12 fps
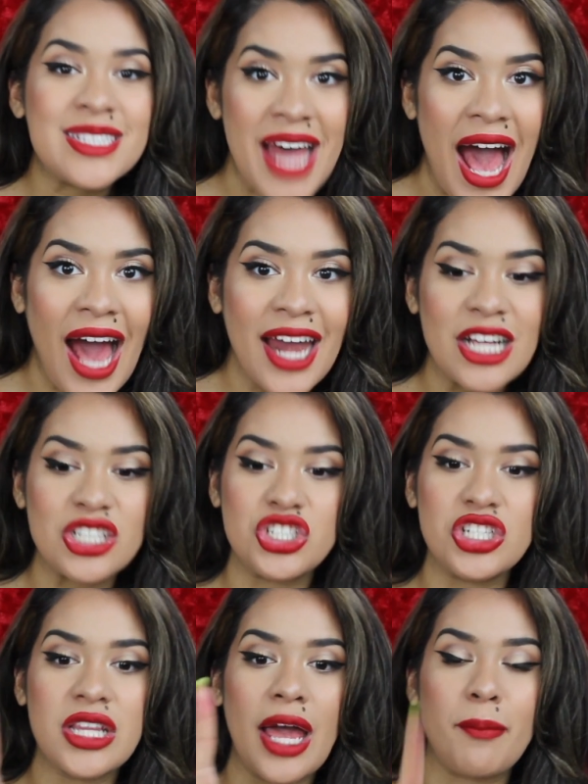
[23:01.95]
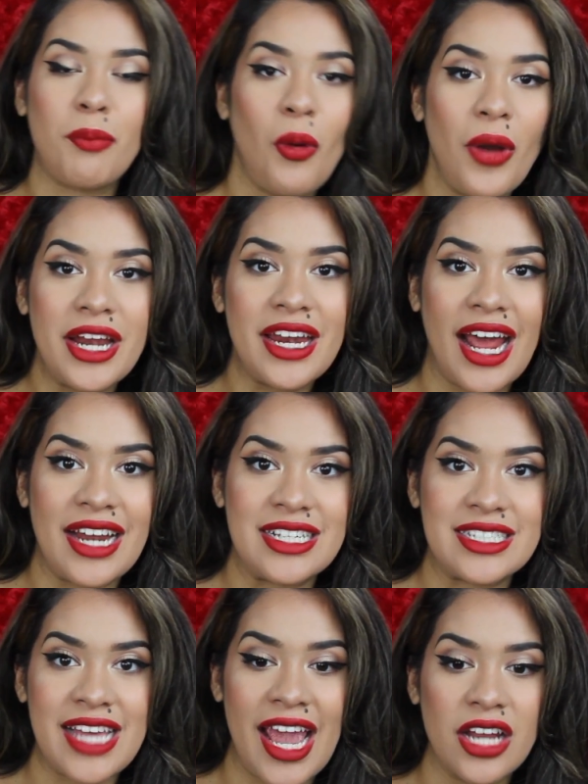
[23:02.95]
is that? And she like pointed at
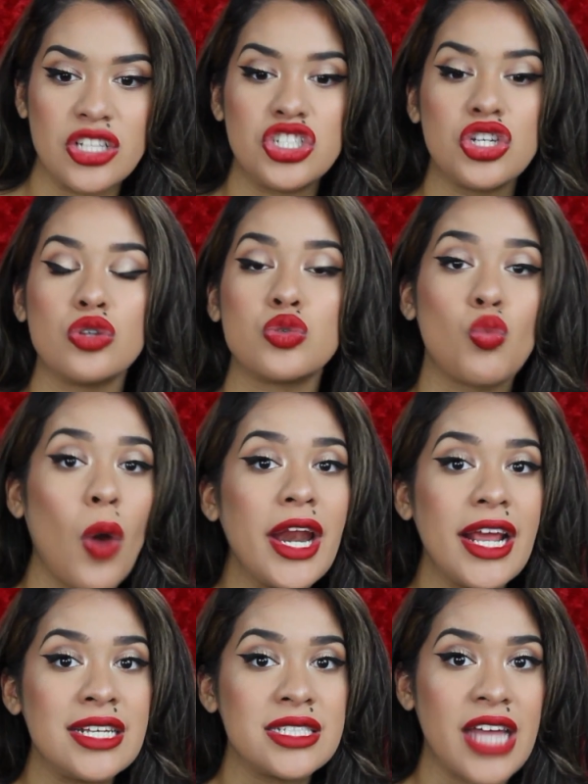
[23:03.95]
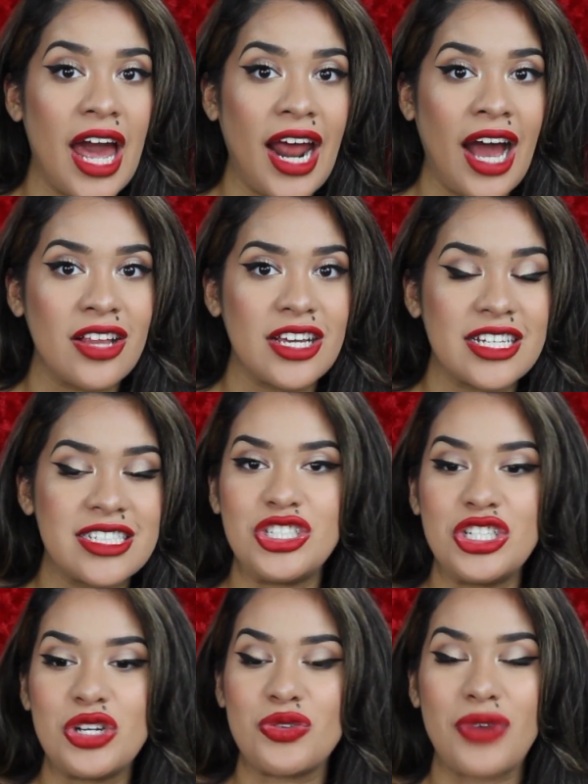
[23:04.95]
his hand and she goes, what is that, Alex?
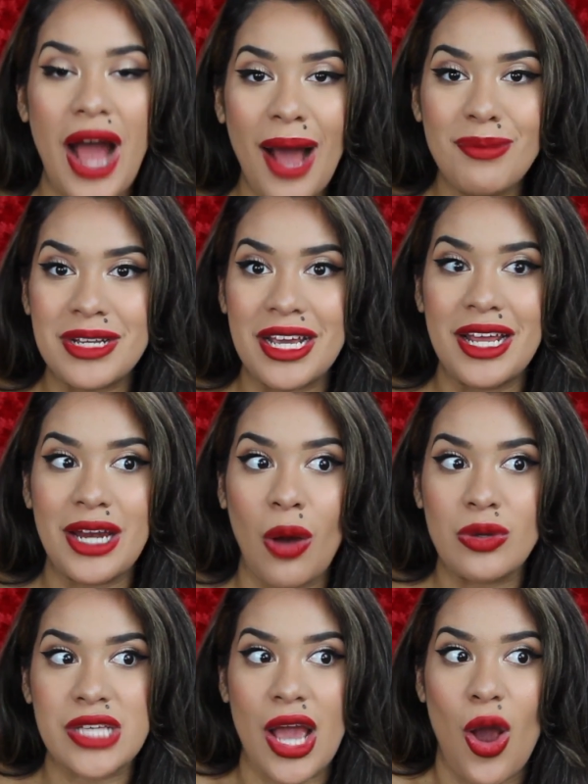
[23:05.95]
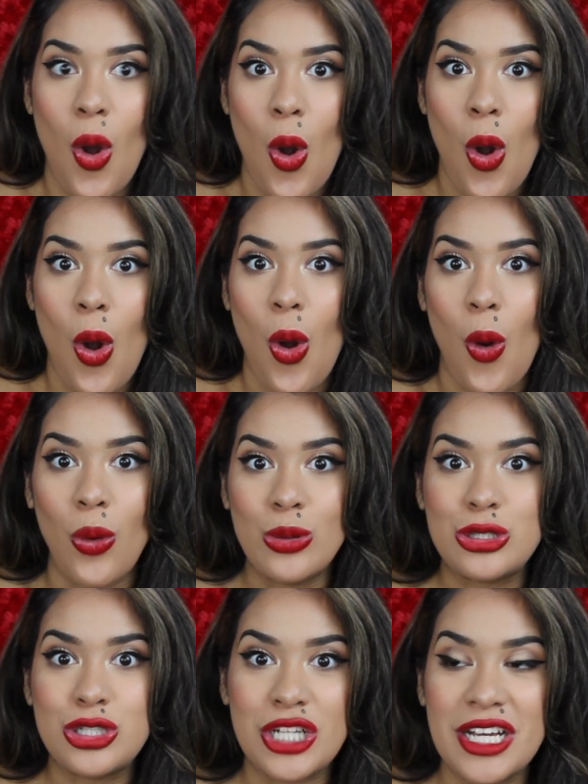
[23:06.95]
She grabbed it and I was like,
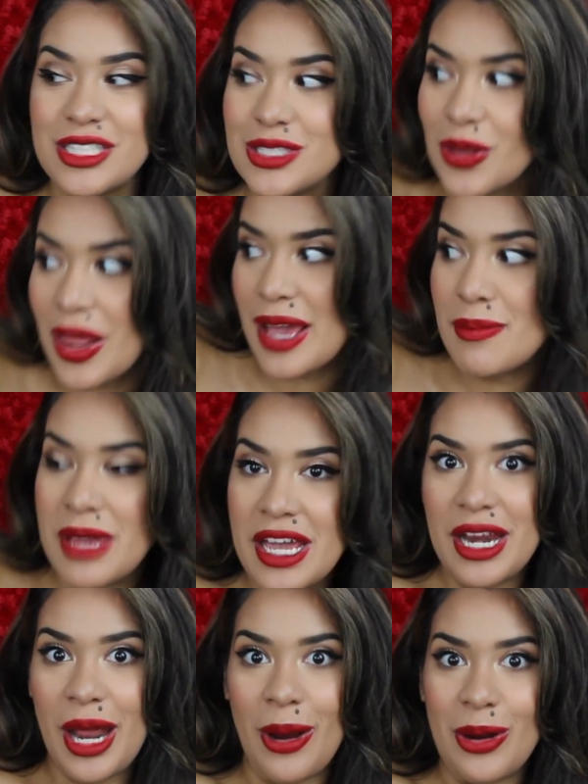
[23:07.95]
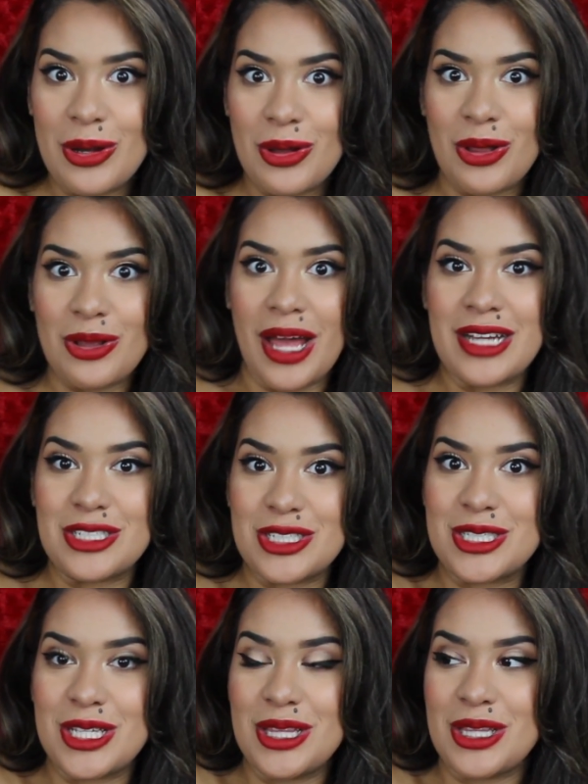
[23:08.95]
oh shit. So like me and Ariel are like
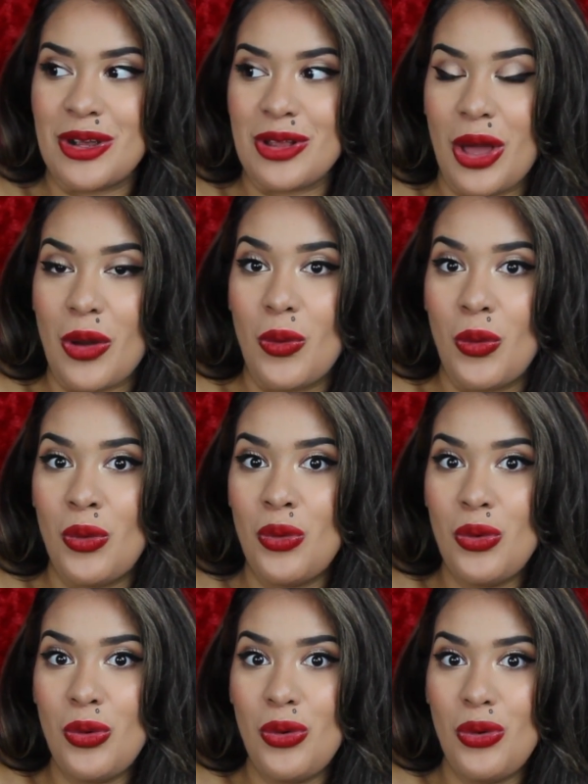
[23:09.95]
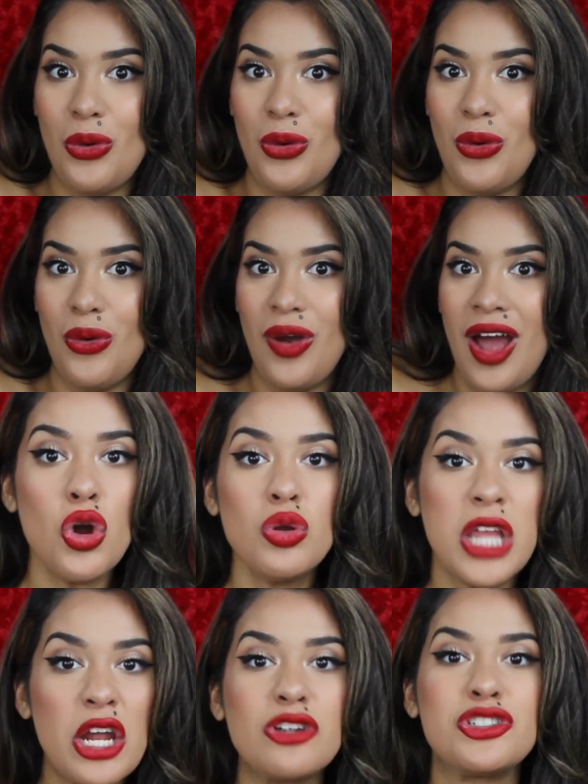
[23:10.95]
just sitting there like, ooh,
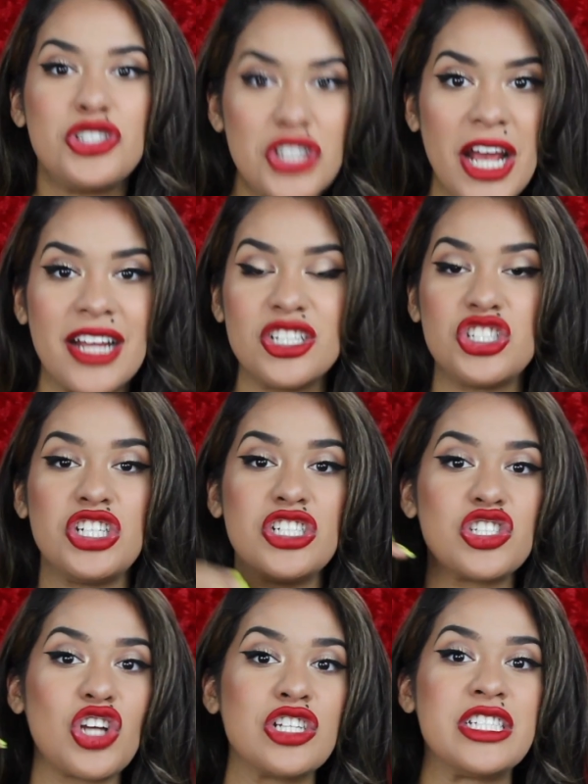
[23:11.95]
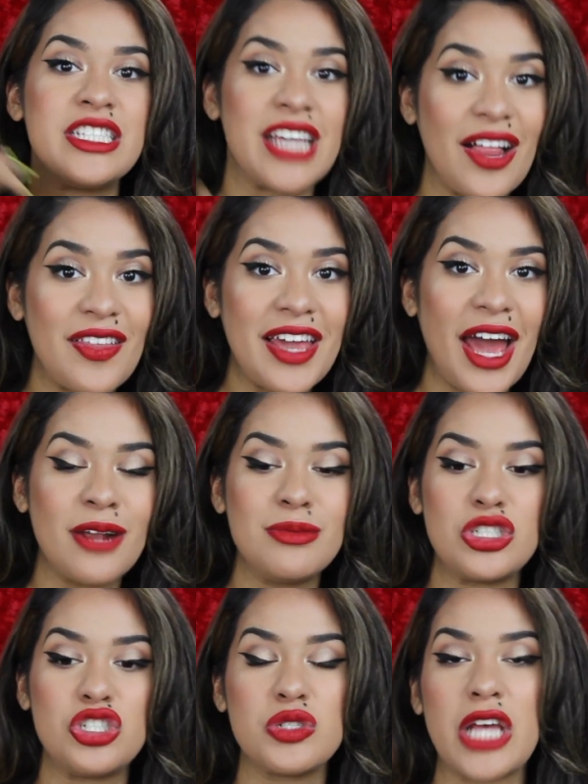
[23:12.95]
you little shit. And she starts yelling at
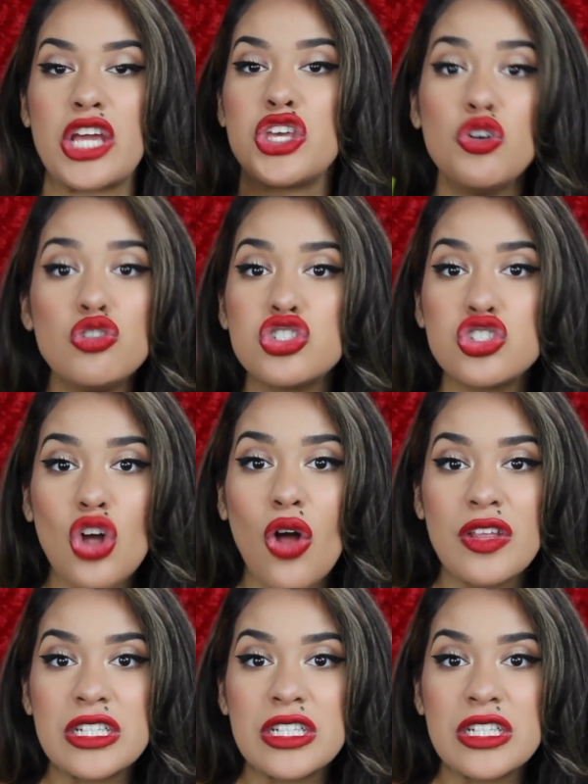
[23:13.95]
him and she's like, you stole